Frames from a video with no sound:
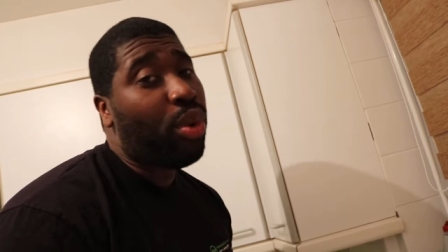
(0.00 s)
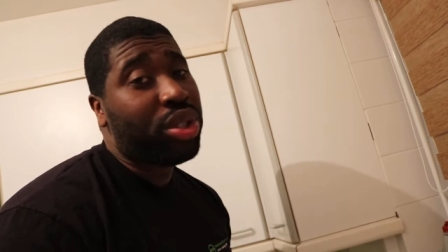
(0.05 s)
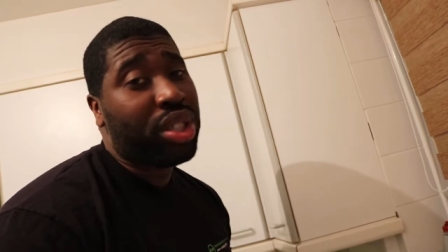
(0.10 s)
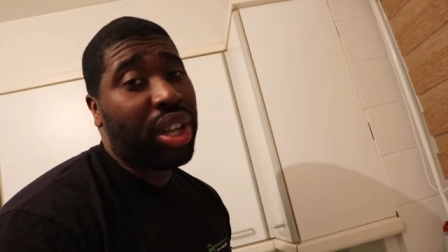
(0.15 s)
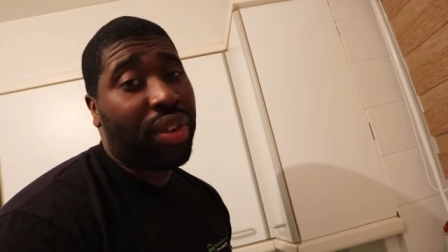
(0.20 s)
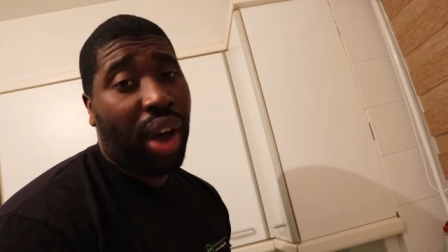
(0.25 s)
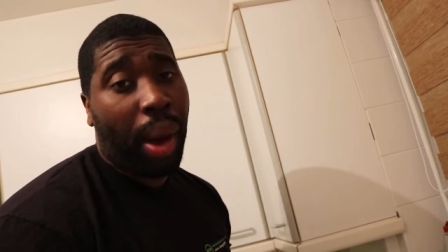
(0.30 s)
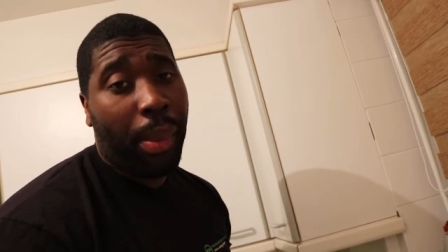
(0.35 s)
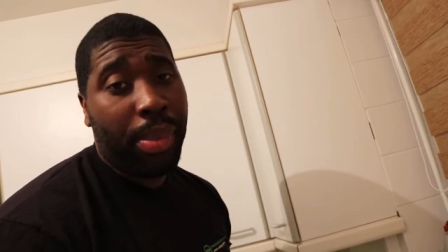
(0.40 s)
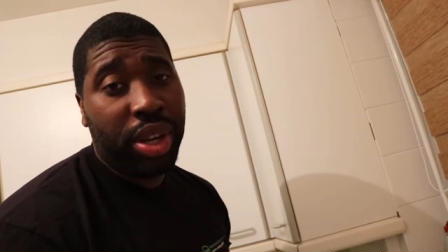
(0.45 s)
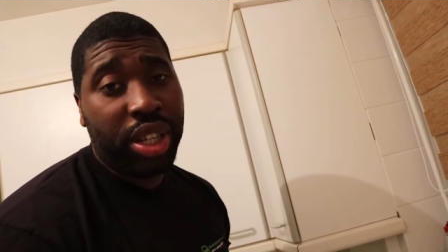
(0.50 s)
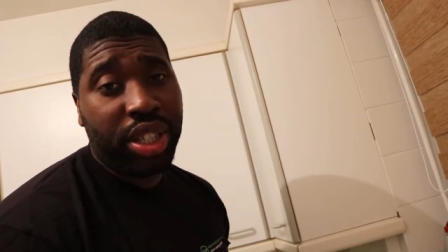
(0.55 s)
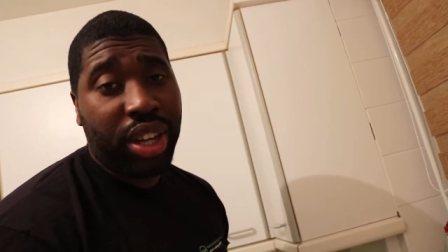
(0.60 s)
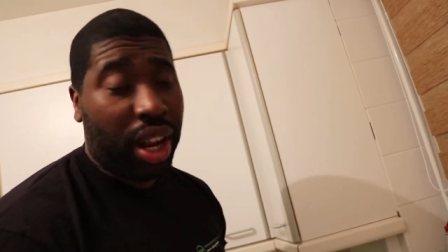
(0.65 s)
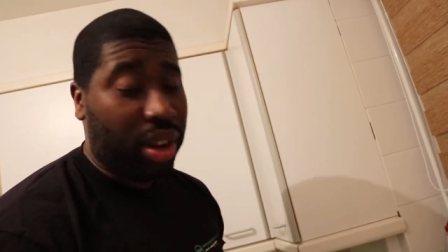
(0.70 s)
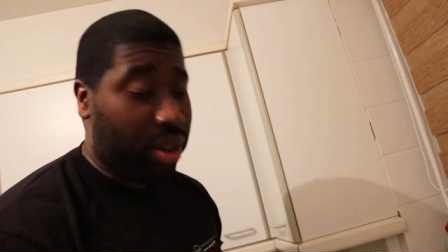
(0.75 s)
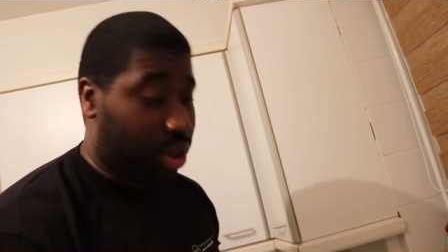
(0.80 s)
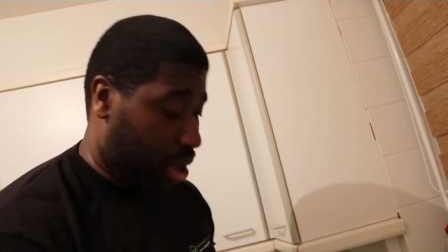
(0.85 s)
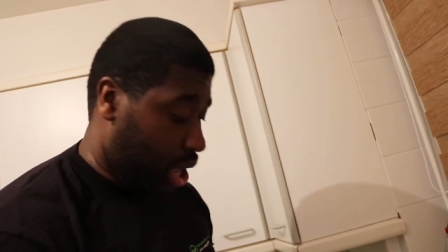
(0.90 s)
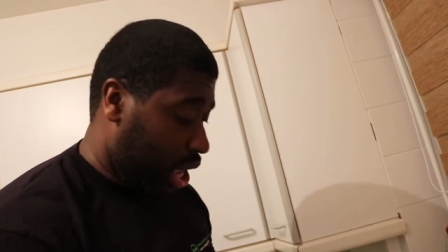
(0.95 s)
stuff coming on the
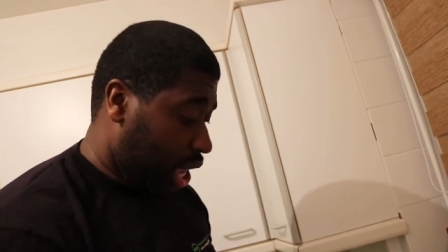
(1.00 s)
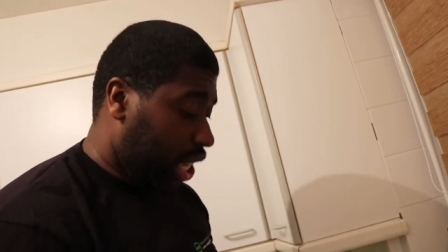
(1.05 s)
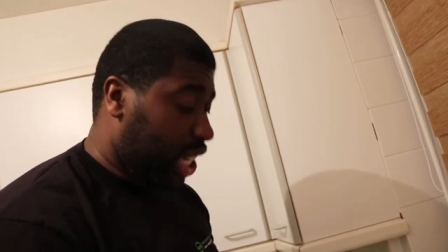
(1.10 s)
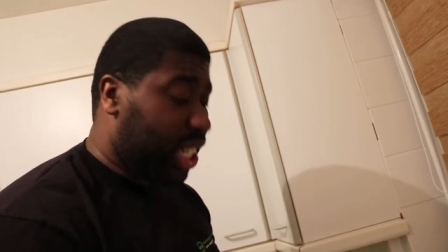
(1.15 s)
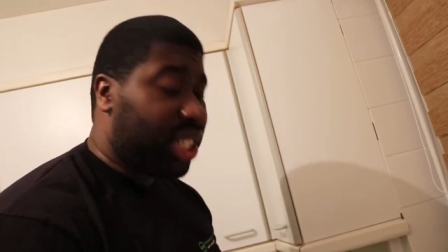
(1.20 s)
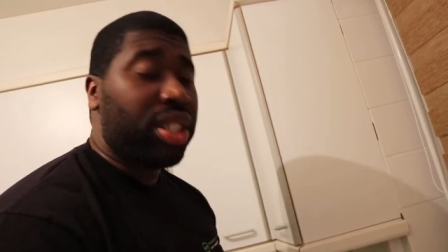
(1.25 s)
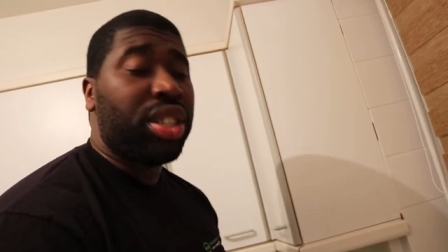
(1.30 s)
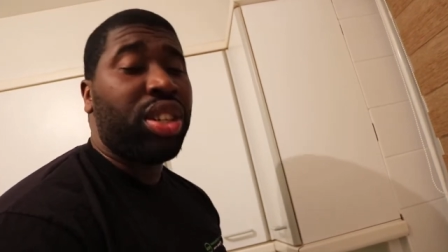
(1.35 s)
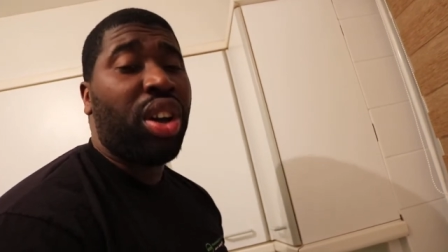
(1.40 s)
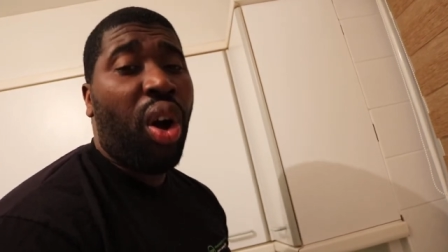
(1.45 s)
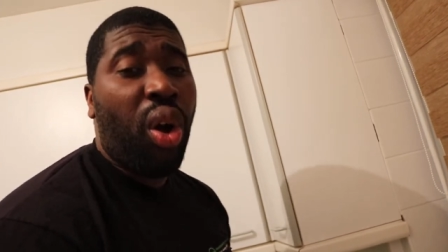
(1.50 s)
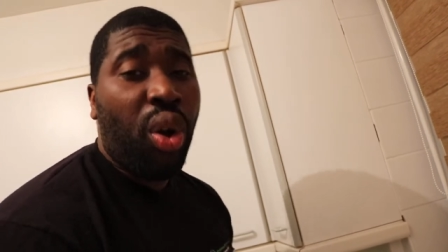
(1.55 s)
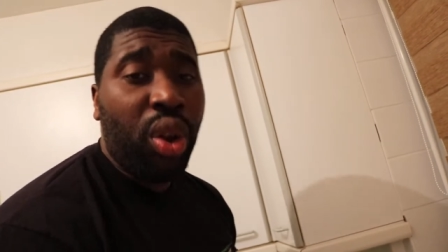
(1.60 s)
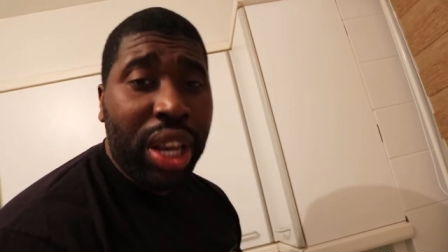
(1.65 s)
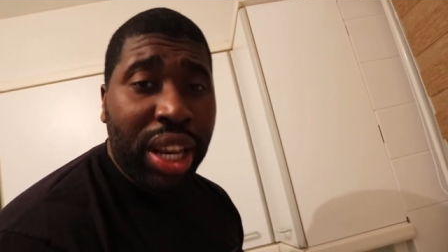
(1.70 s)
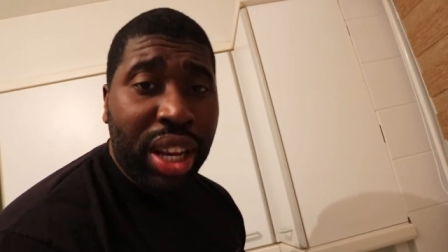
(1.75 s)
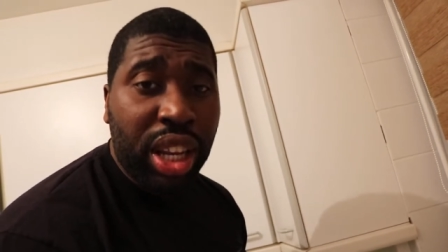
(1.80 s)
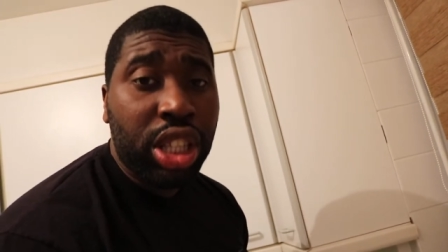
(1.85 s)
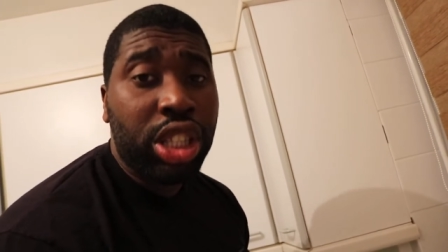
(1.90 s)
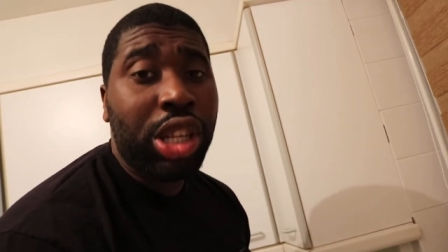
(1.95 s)
channel. This is
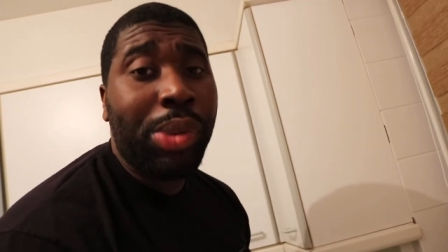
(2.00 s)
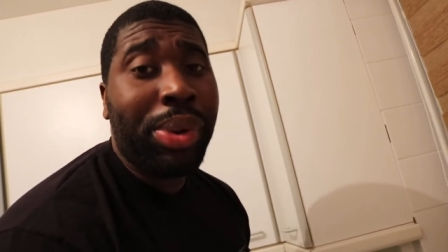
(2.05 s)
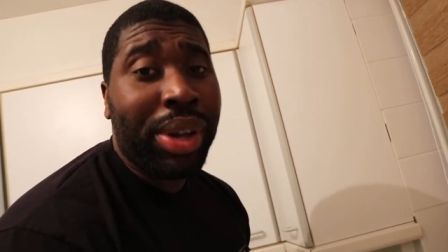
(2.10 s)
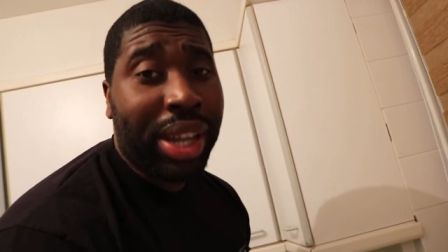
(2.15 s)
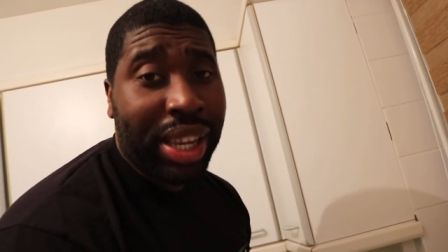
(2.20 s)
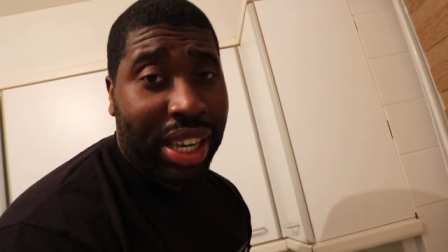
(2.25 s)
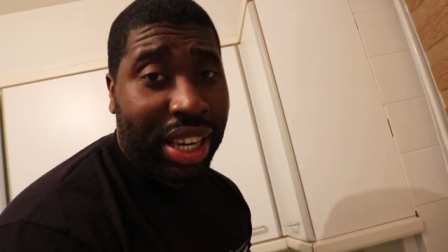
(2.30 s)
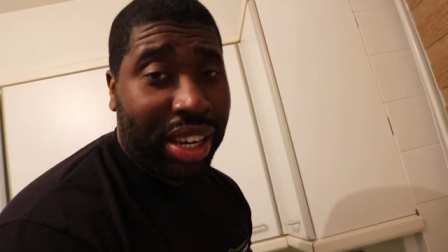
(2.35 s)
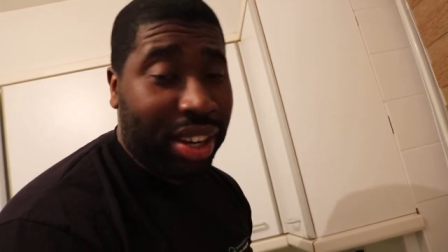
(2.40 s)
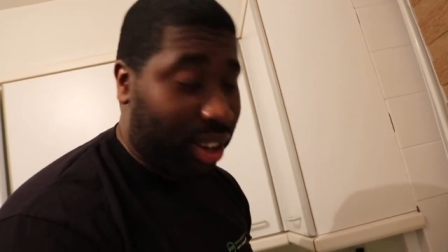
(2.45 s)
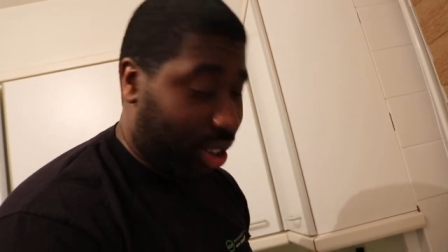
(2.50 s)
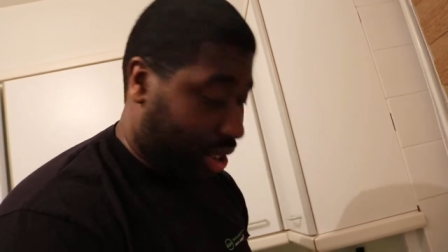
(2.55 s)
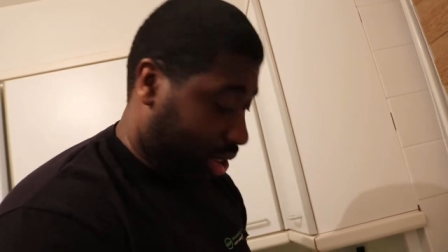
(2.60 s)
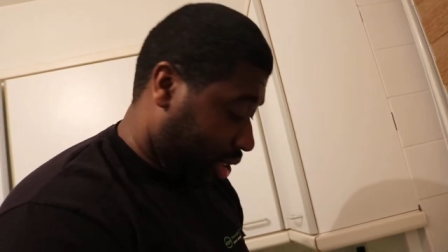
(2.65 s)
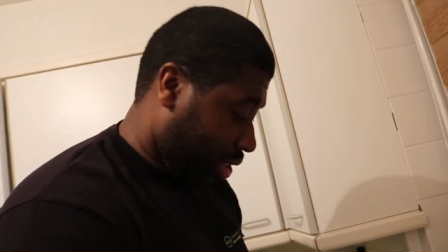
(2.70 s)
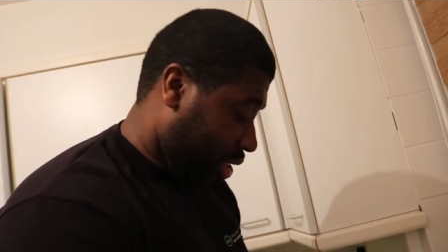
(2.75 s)
only the beginning.